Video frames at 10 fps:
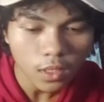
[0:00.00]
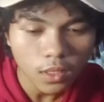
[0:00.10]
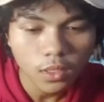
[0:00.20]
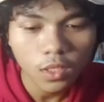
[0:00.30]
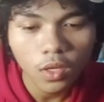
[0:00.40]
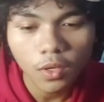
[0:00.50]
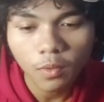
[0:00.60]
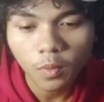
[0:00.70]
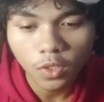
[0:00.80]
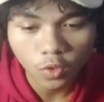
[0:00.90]
so if you
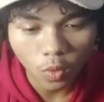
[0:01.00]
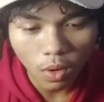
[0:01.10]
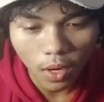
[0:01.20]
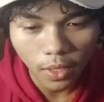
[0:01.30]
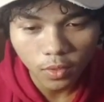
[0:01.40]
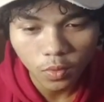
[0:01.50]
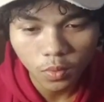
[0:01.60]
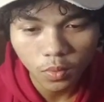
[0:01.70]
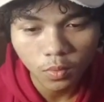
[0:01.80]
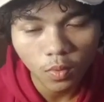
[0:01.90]
want to try to
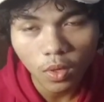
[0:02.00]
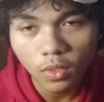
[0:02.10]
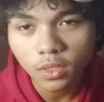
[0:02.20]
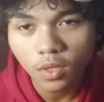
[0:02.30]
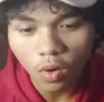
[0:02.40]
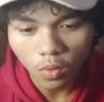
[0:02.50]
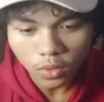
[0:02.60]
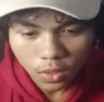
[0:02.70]
run the code,